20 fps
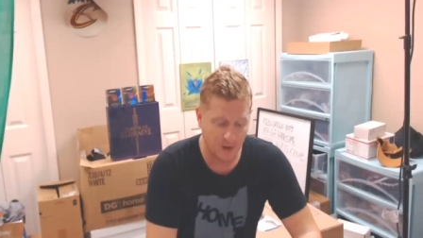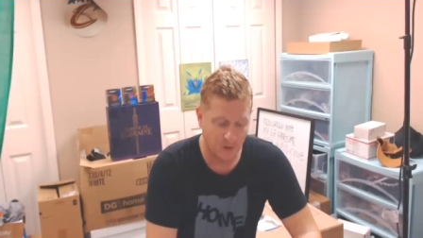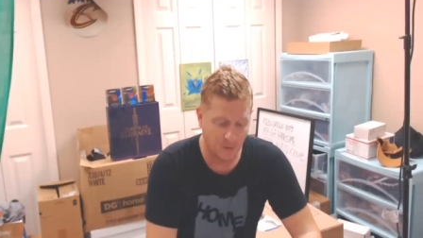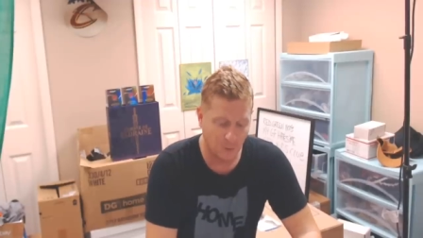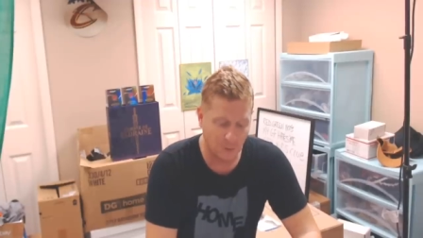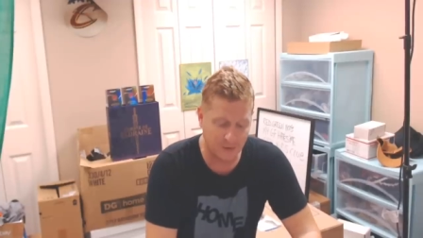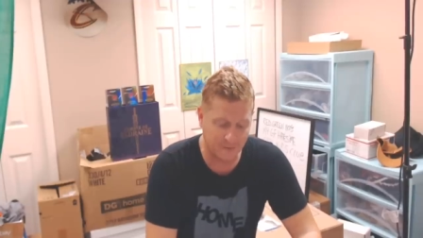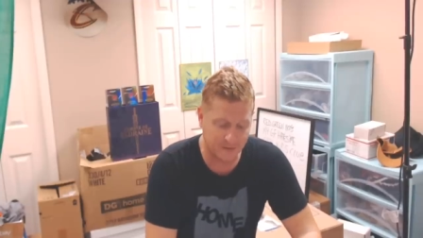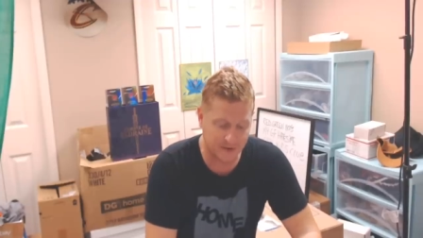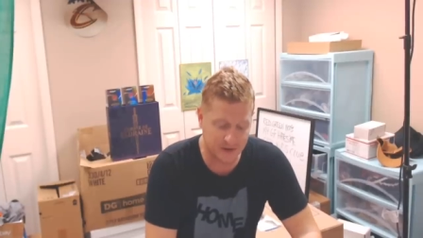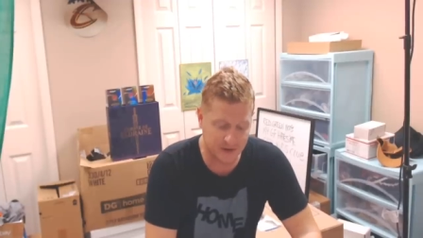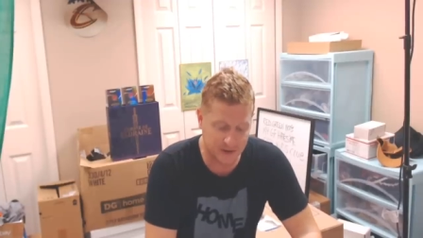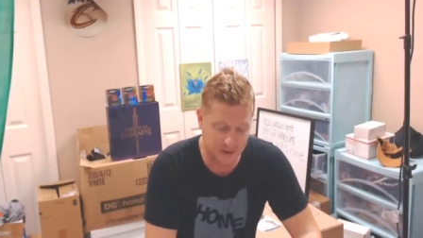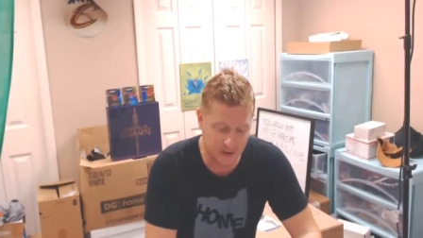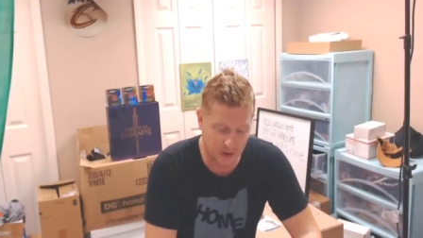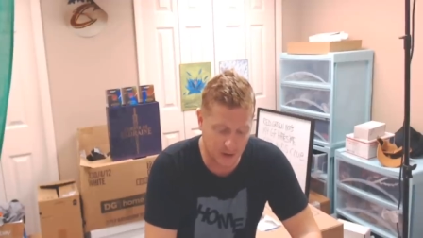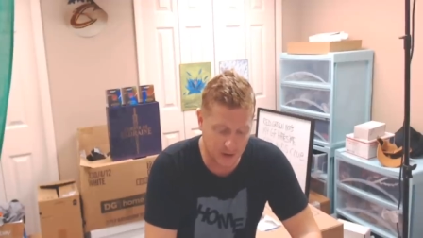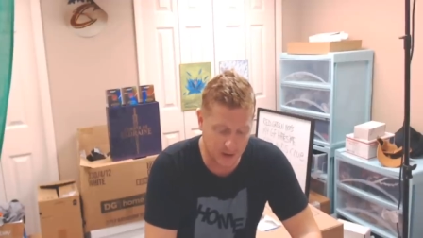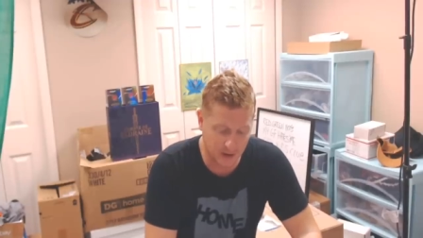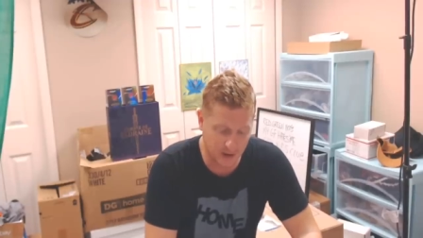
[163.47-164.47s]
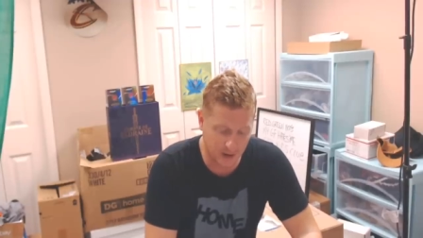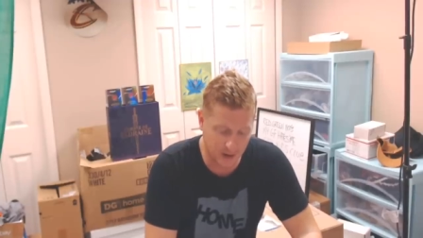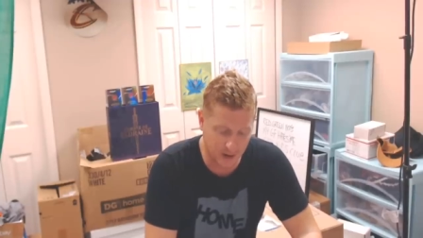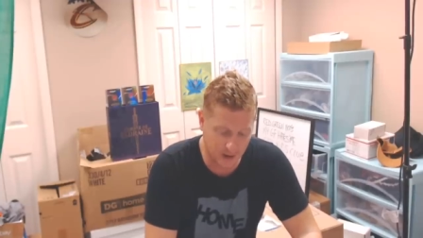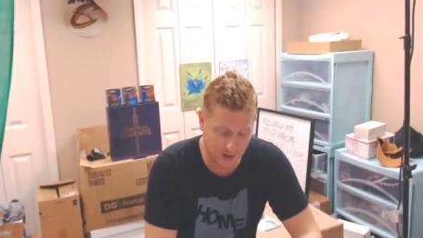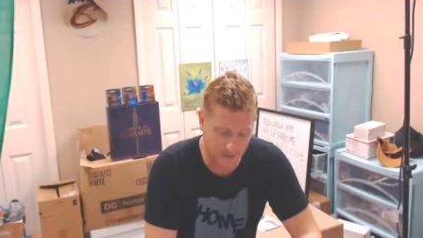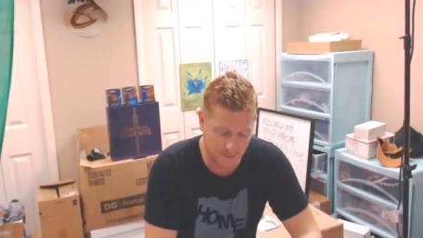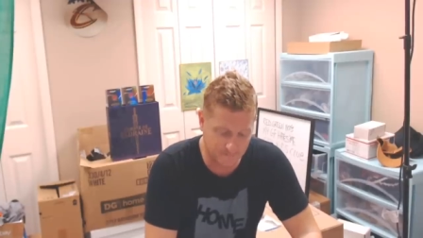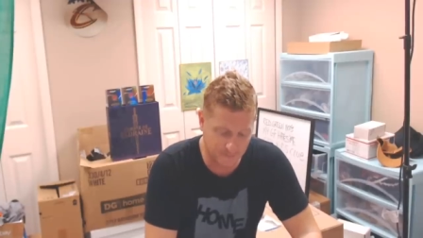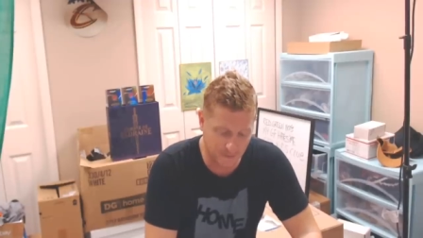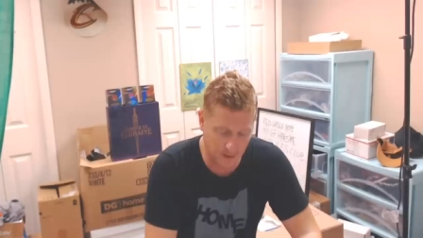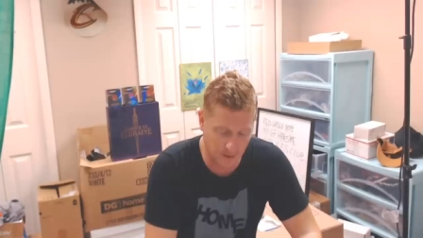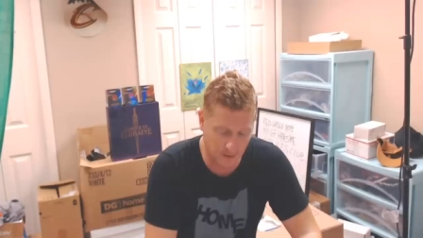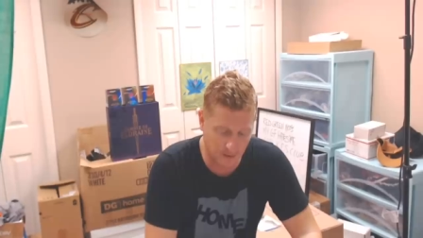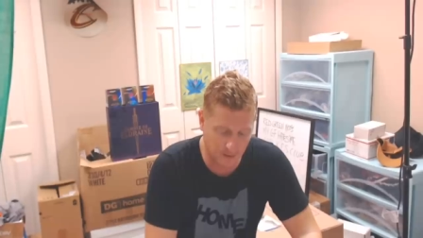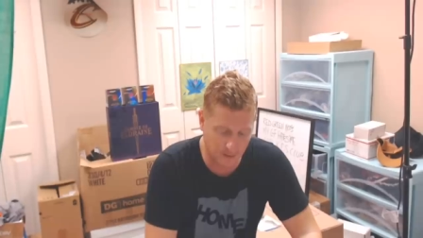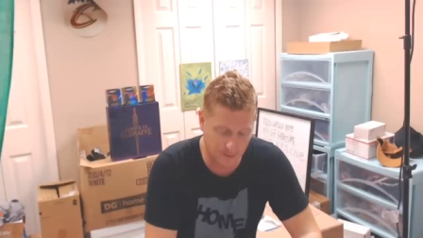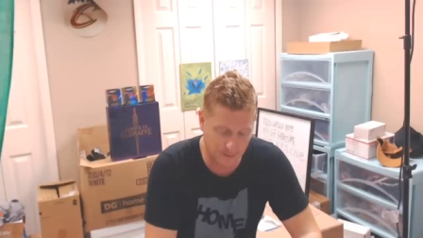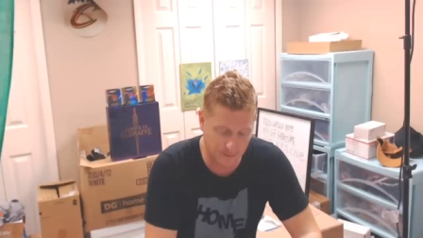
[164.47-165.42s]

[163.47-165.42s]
with the start of uh,